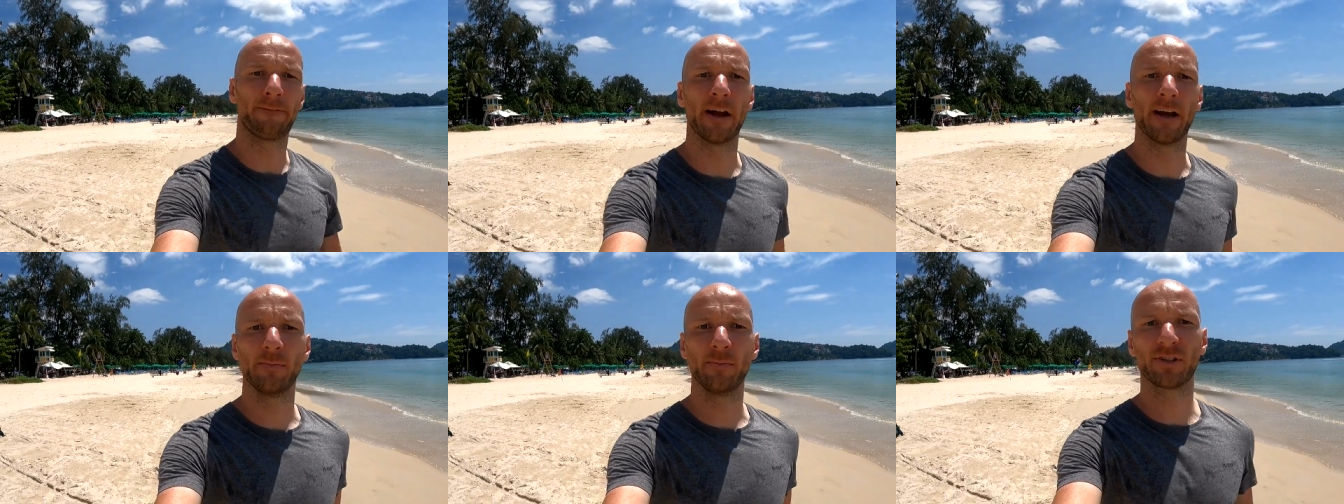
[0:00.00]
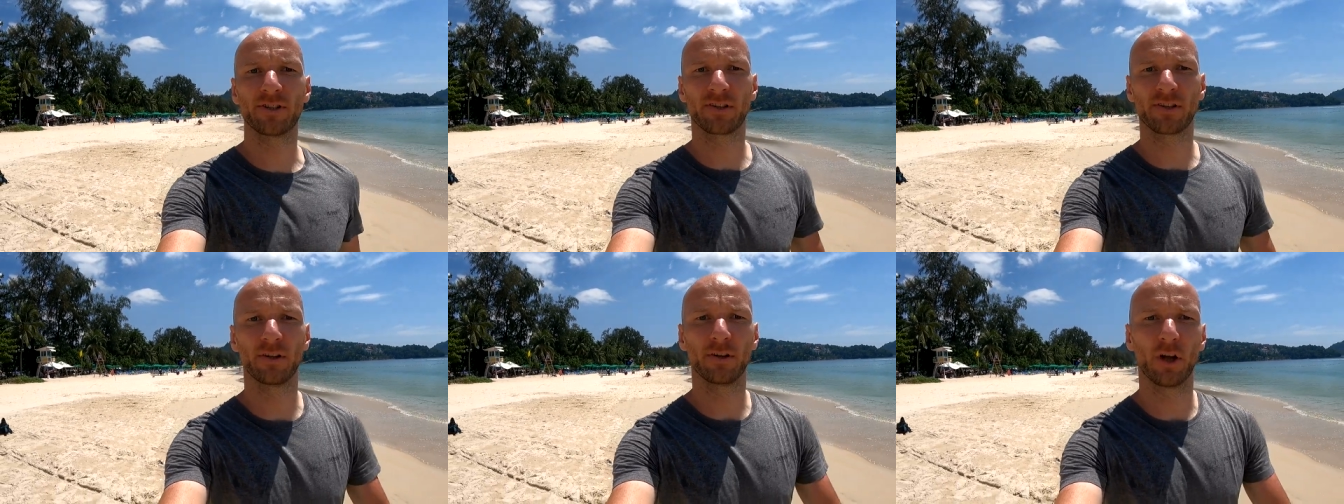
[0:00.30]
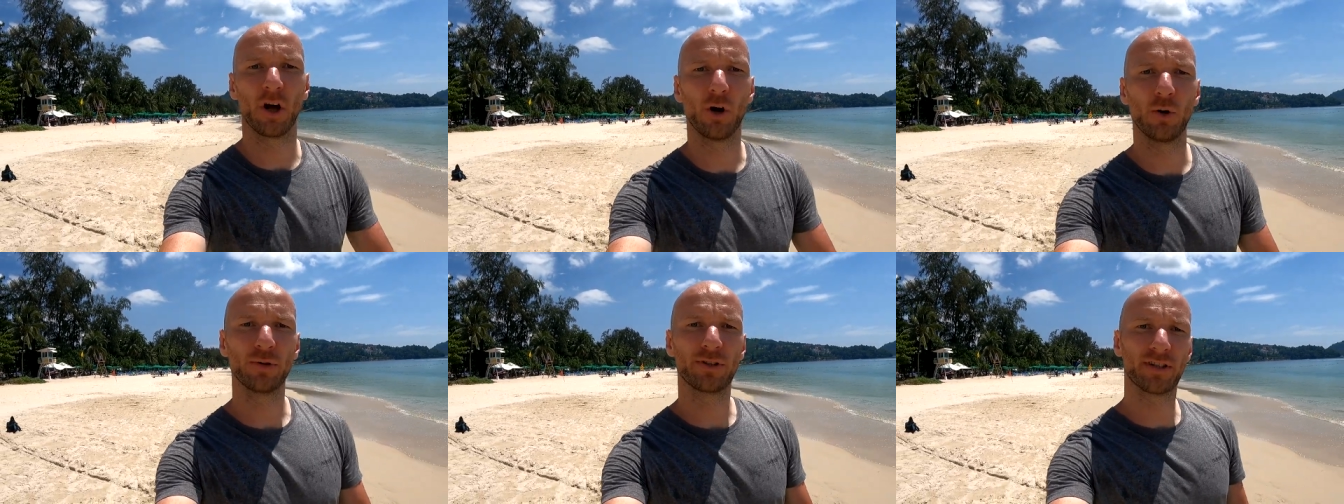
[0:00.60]
famous
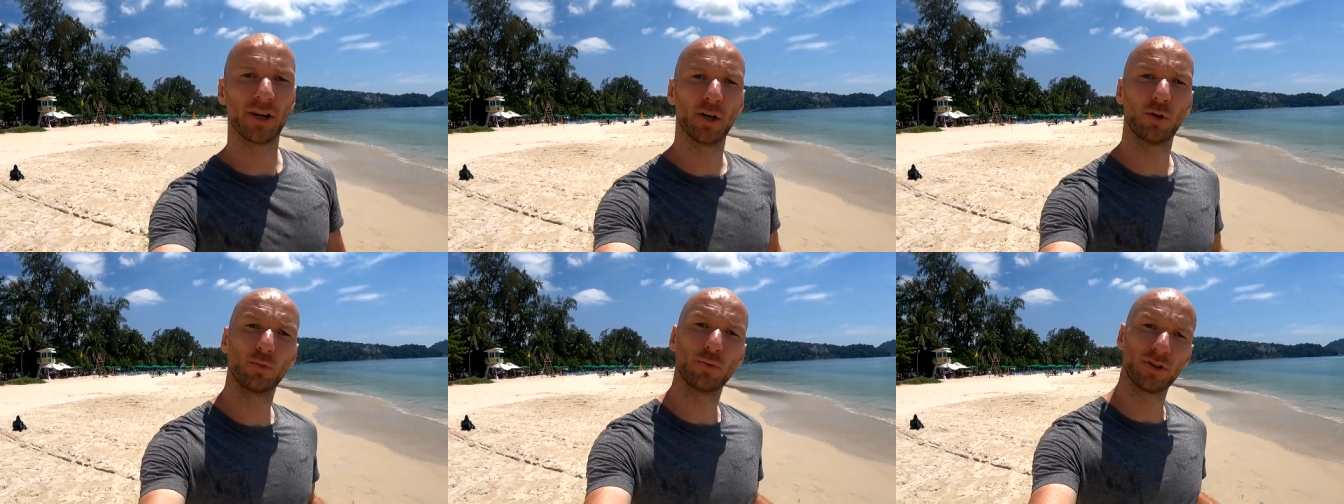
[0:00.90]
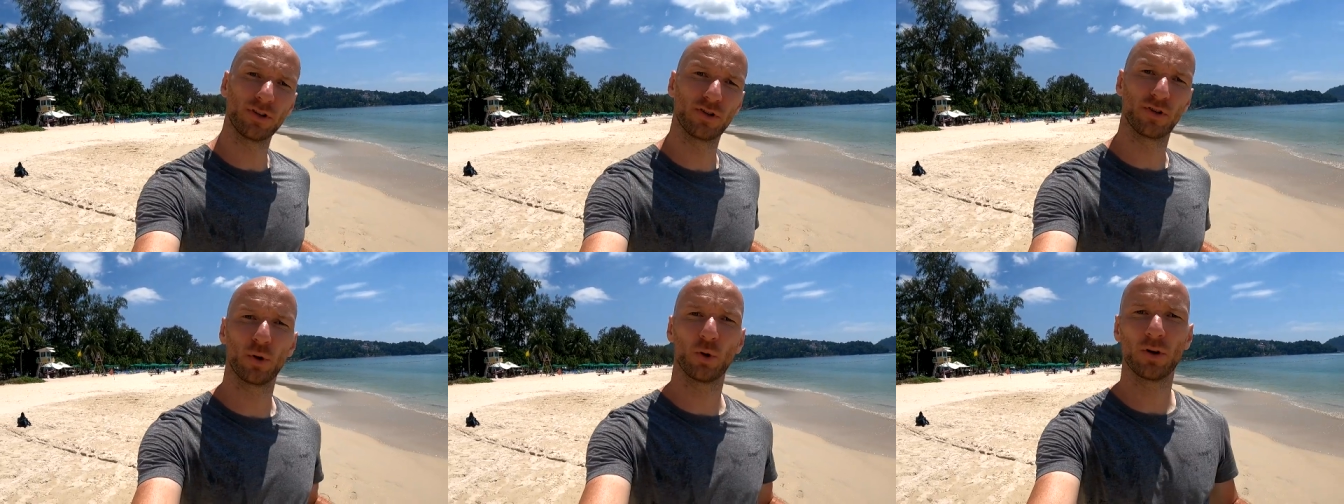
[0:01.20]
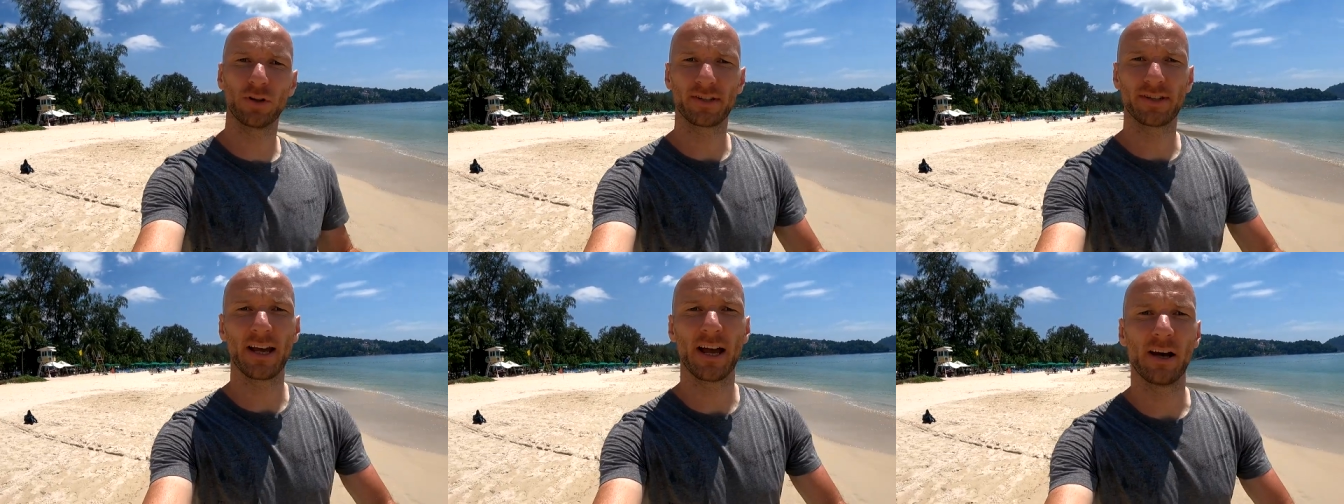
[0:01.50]
little hotel
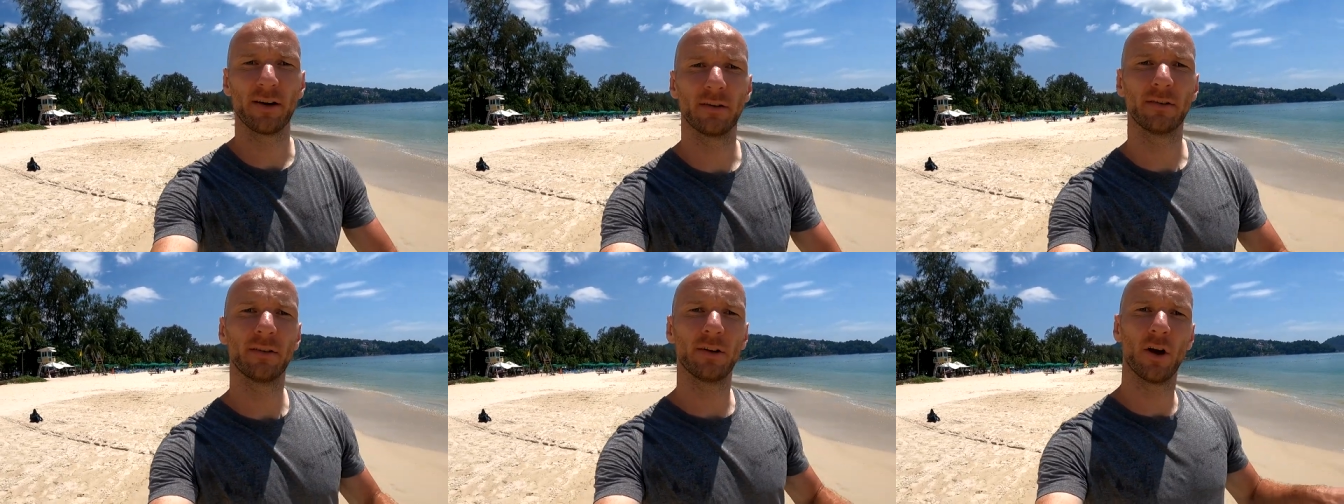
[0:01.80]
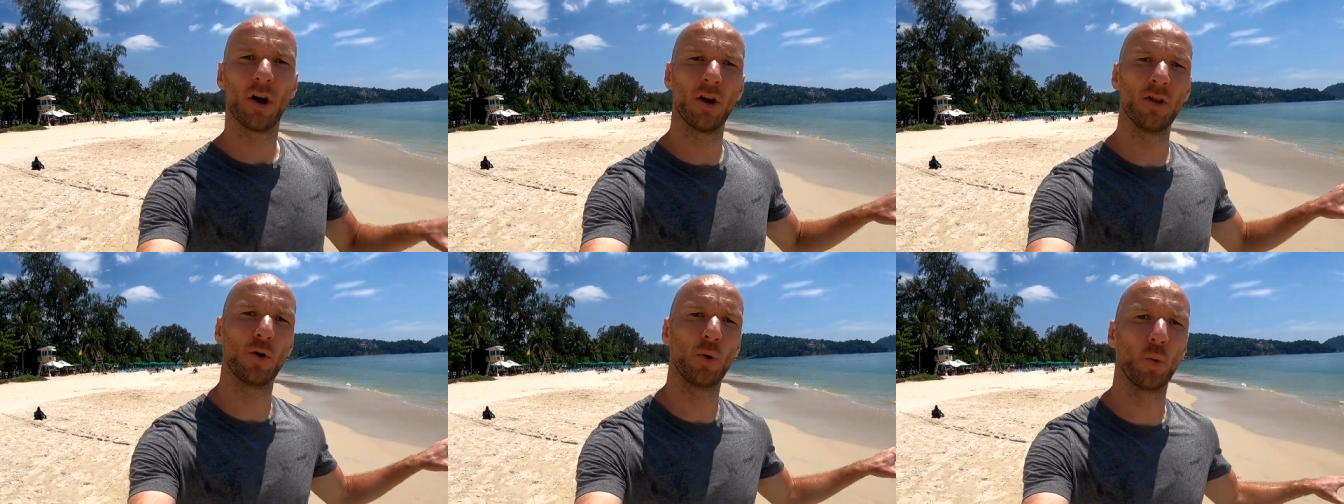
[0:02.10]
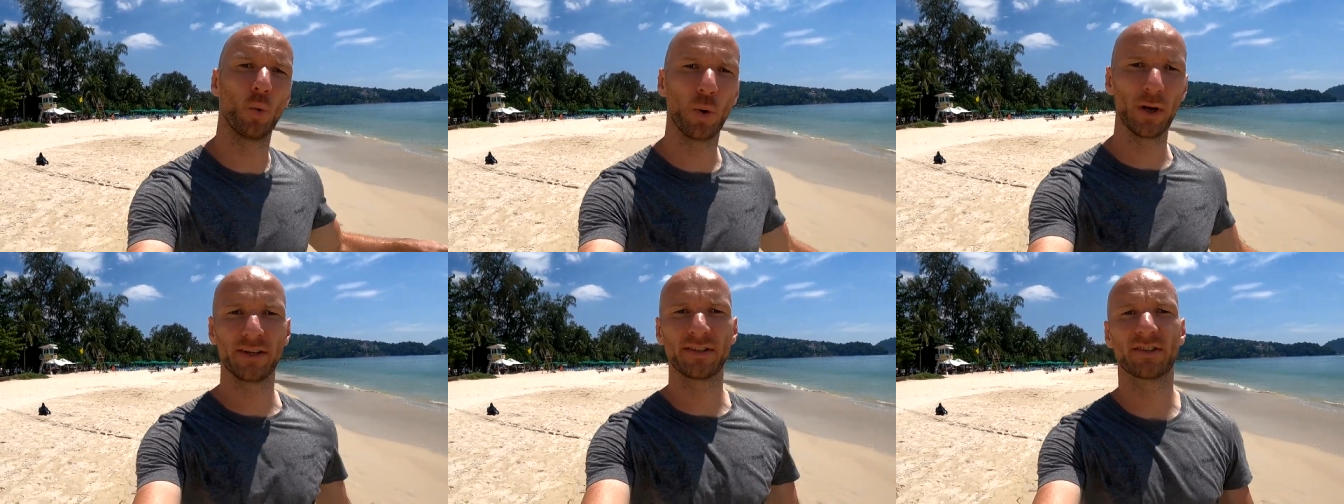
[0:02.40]
resort town on the
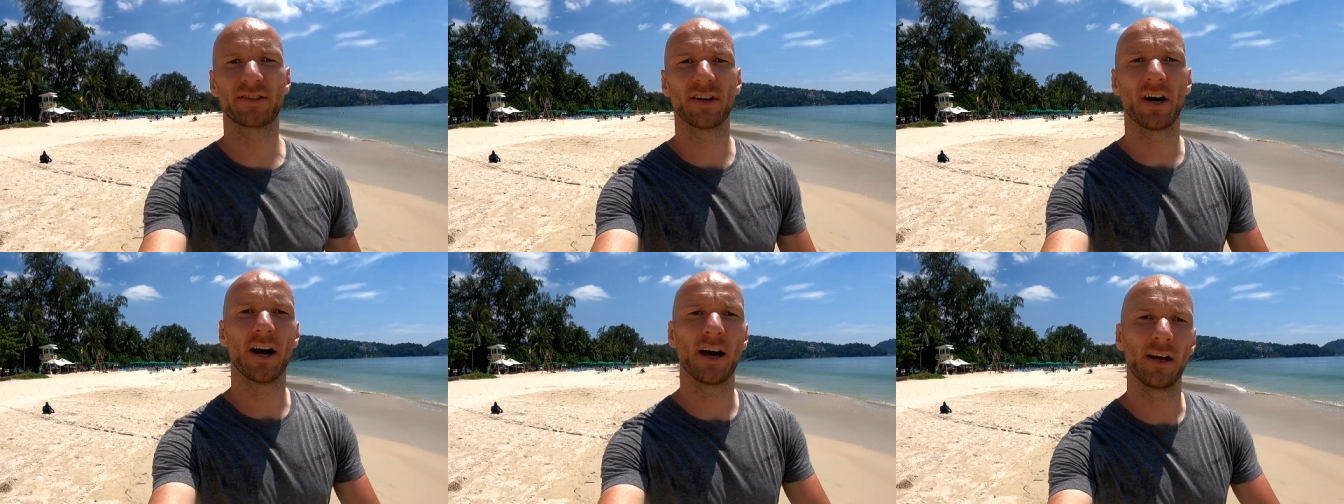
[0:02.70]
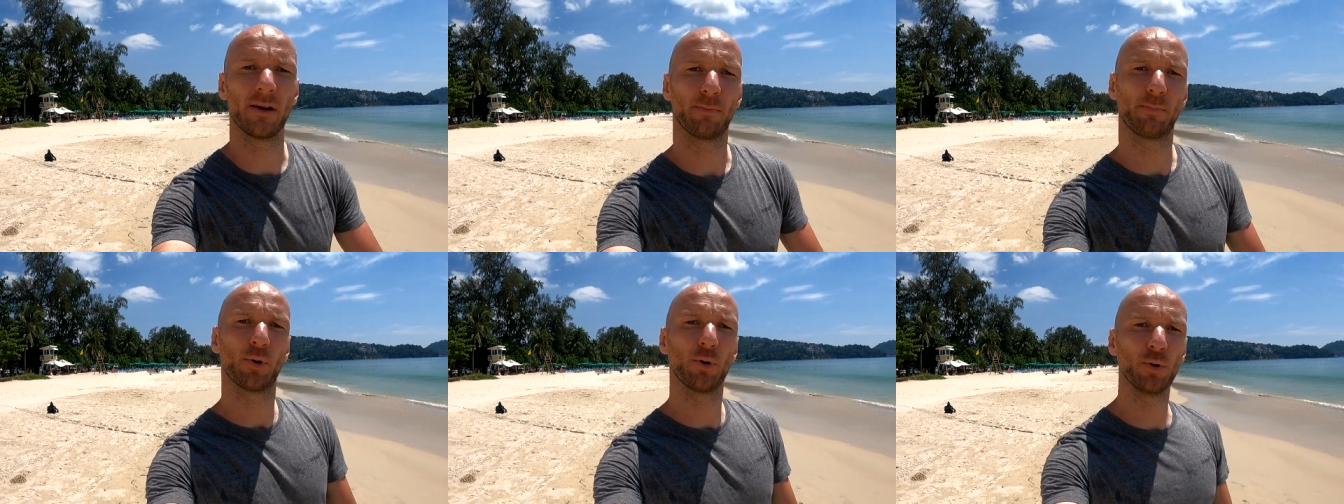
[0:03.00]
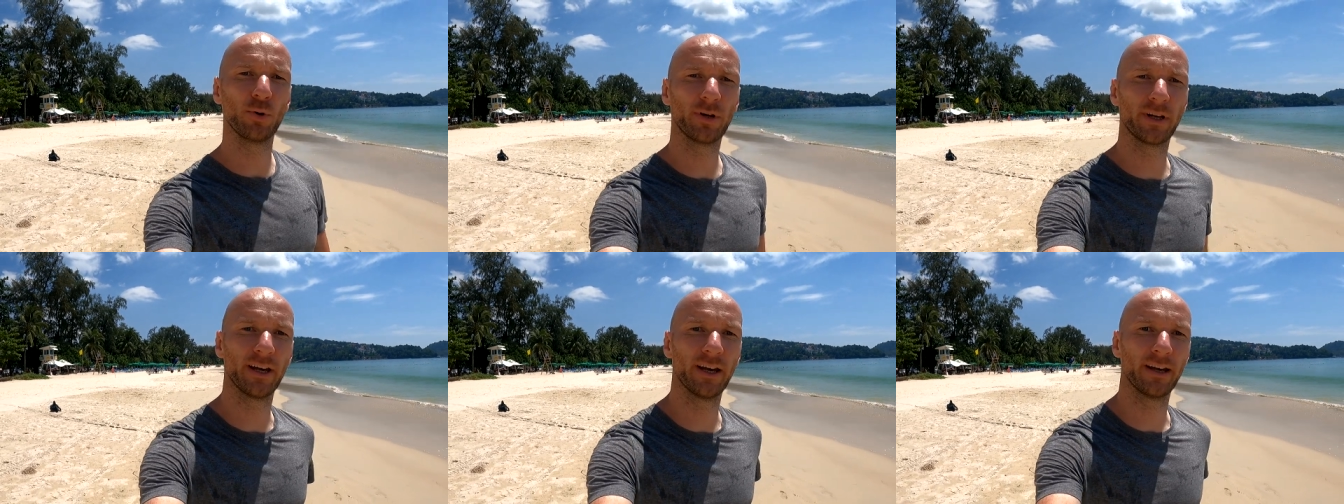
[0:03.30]
west side of
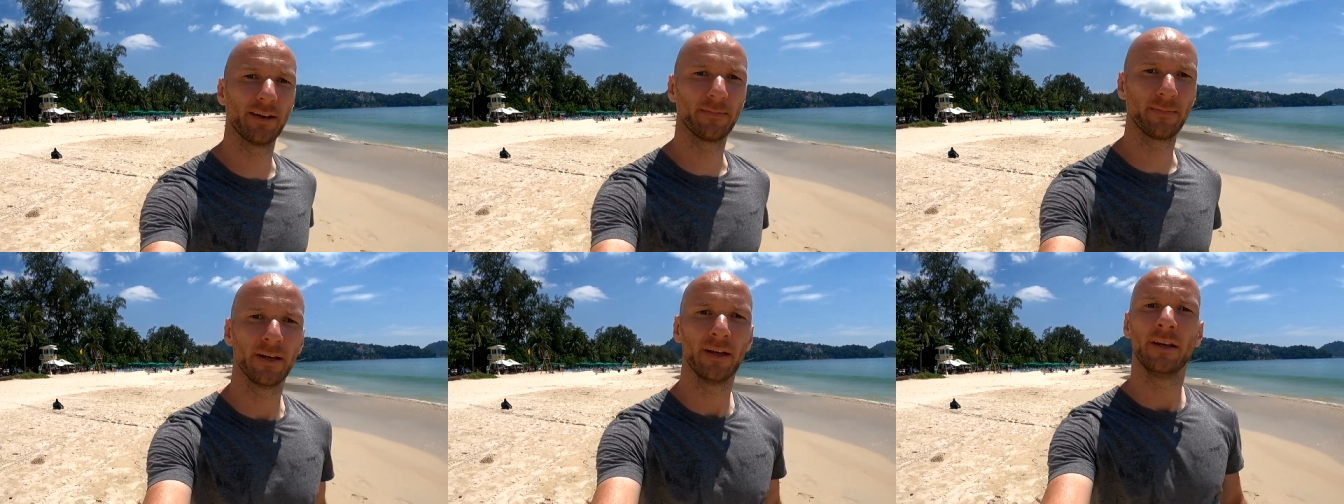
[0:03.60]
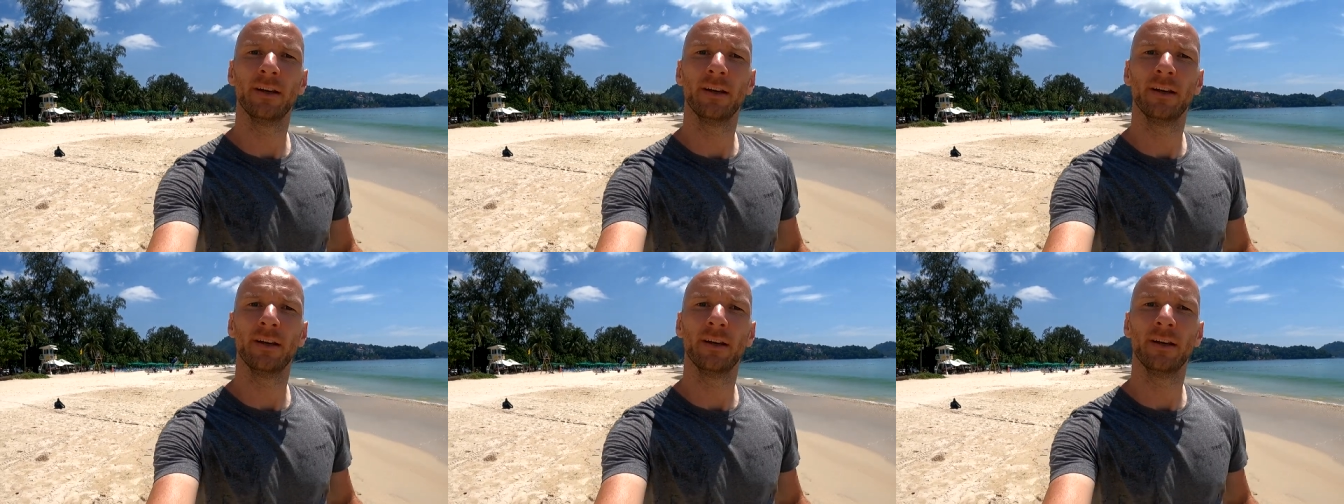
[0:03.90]
Phuket.